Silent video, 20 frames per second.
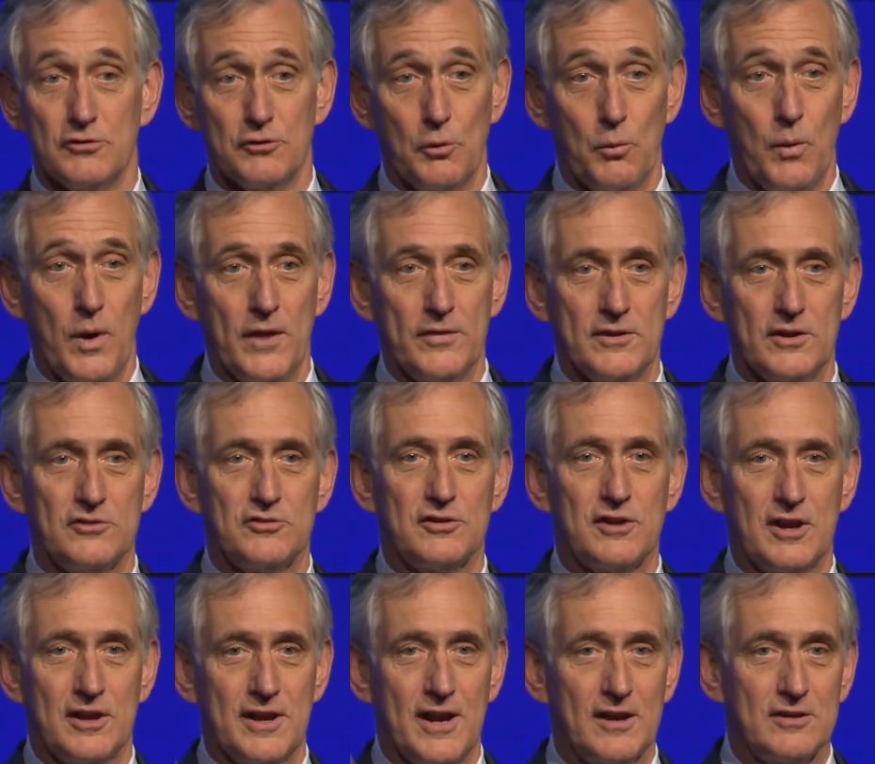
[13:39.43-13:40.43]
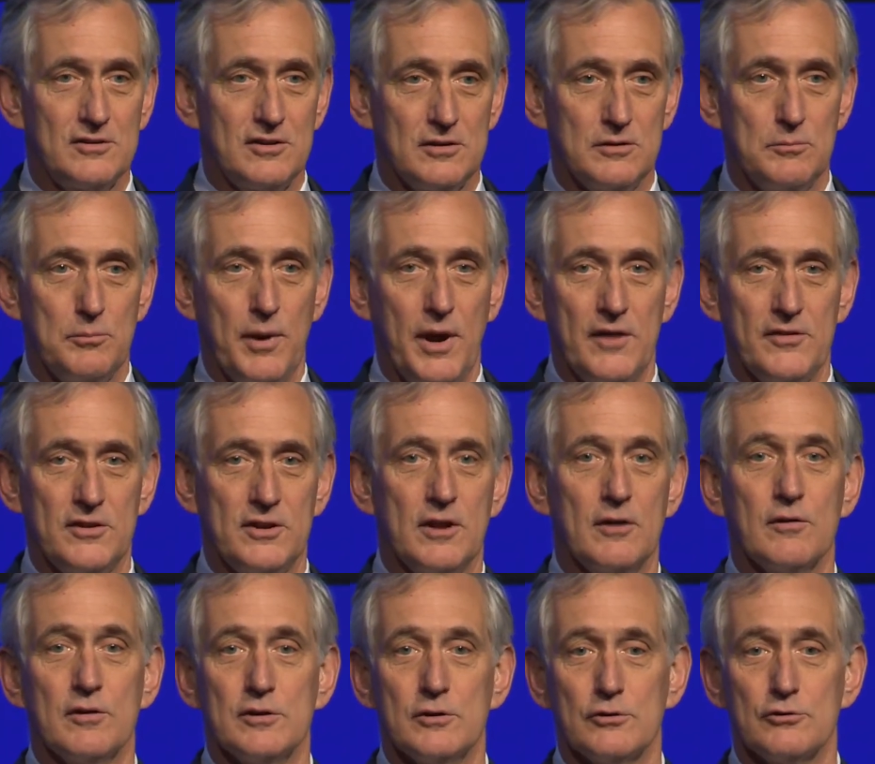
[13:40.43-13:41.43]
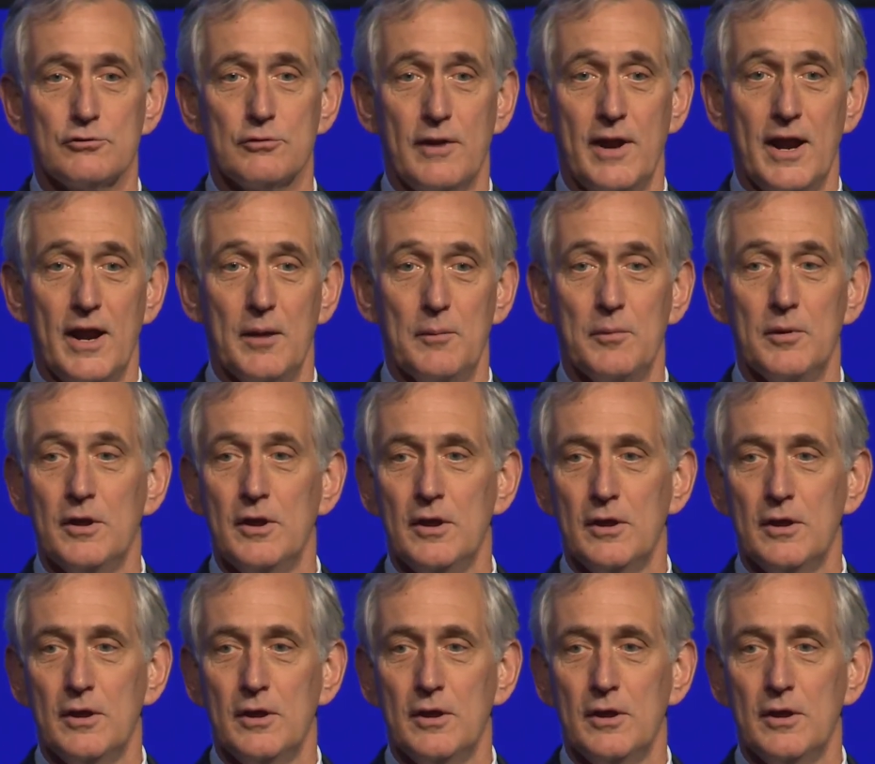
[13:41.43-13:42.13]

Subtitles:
the one that's connected by the aerial tram,